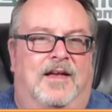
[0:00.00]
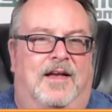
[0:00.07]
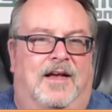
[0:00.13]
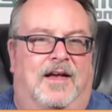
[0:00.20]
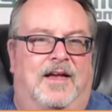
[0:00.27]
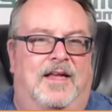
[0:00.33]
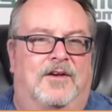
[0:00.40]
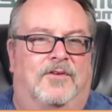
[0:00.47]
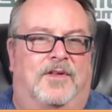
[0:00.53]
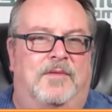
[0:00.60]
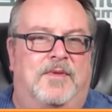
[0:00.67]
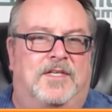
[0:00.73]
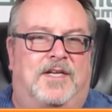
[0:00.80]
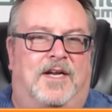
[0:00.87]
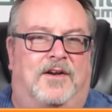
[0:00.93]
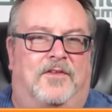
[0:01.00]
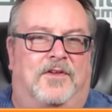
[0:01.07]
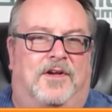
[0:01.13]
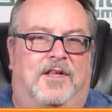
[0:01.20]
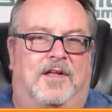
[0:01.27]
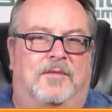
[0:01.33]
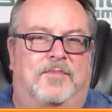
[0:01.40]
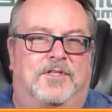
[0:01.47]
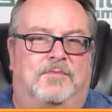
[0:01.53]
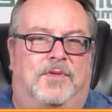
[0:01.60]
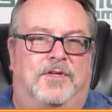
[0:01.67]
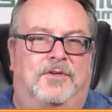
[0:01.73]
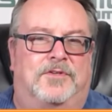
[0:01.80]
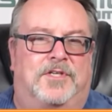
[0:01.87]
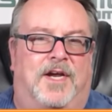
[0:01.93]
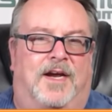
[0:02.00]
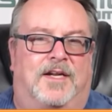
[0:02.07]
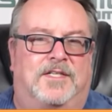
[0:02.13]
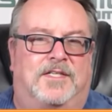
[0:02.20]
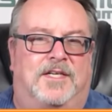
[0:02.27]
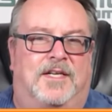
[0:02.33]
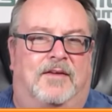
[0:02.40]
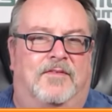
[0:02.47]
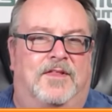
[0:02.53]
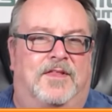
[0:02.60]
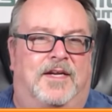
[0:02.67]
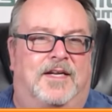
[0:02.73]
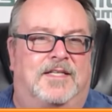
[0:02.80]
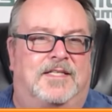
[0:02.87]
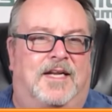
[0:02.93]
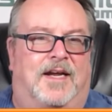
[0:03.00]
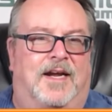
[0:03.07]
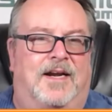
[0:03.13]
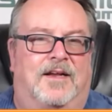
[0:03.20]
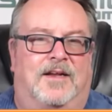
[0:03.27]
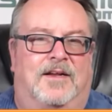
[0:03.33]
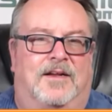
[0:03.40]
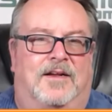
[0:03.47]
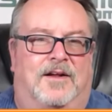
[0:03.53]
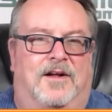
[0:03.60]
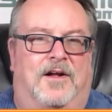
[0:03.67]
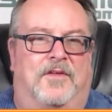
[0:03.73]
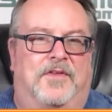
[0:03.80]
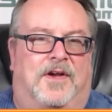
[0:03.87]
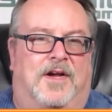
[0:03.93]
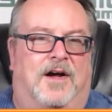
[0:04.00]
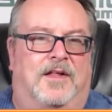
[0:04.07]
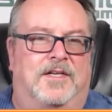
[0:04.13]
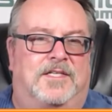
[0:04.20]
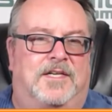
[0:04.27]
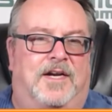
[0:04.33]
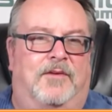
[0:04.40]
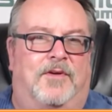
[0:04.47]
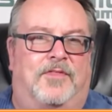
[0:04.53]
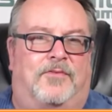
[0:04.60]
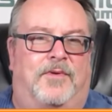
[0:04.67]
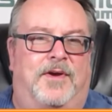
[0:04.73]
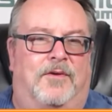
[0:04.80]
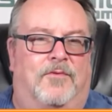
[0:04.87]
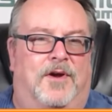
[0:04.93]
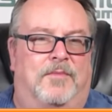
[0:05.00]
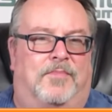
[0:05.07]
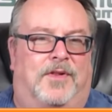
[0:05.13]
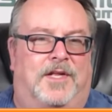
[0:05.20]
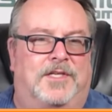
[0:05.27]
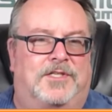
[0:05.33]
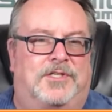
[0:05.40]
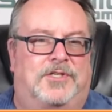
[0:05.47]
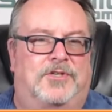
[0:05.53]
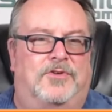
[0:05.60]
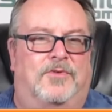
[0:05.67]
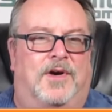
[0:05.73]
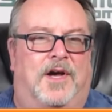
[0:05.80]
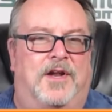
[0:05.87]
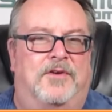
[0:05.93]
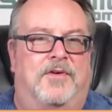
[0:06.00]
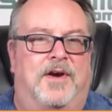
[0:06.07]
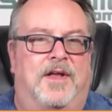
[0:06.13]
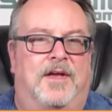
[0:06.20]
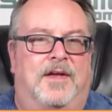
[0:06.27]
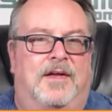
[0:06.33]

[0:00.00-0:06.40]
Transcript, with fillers: Uh, he only missed out on the Columbus Blue Jackets. He had everything in sight on the college side. He went three and one plus two hundred.